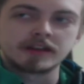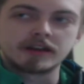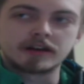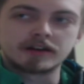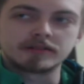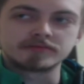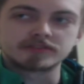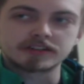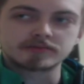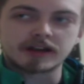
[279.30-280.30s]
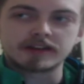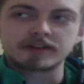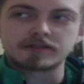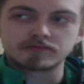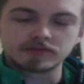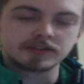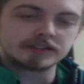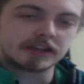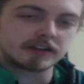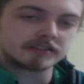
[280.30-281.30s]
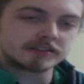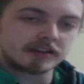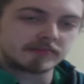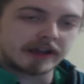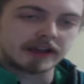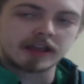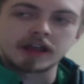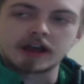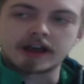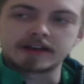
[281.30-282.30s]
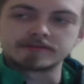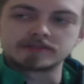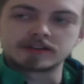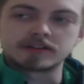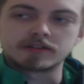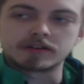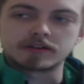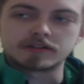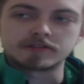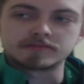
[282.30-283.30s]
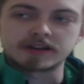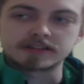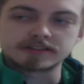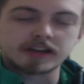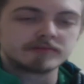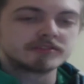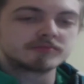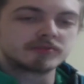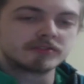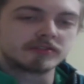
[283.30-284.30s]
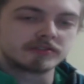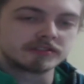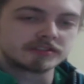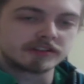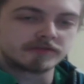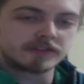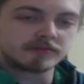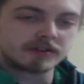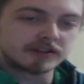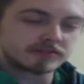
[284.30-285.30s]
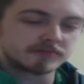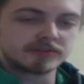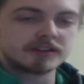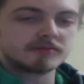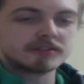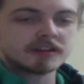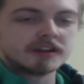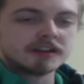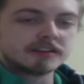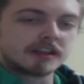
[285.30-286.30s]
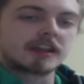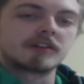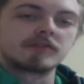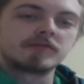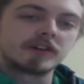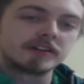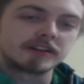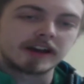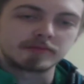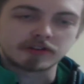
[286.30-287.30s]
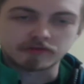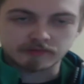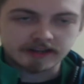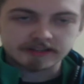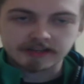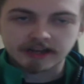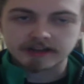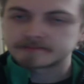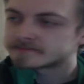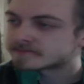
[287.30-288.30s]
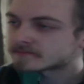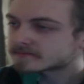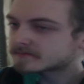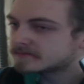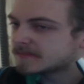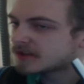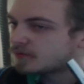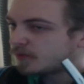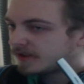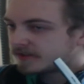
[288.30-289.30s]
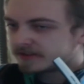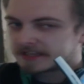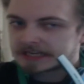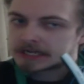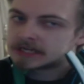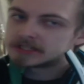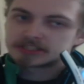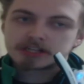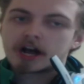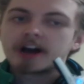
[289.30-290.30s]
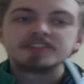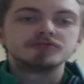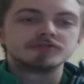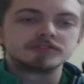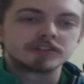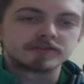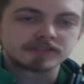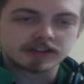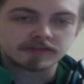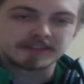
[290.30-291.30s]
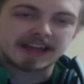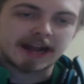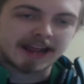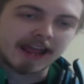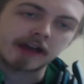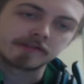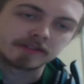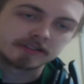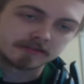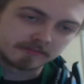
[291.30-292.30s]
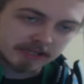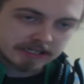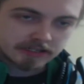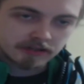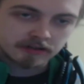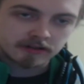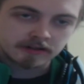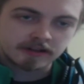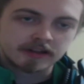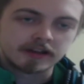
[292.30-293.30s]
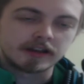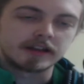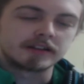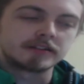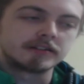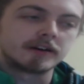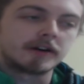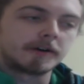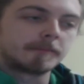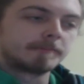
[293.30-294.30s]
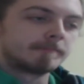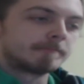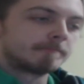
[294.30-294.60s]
Um, so that's why I've, I've, really taken a step back. I have done all of my assignments, put in all the stuff for everybody else to play with. They can have a fun time, a great time with the just hundreds of stuff that I have submitted and um,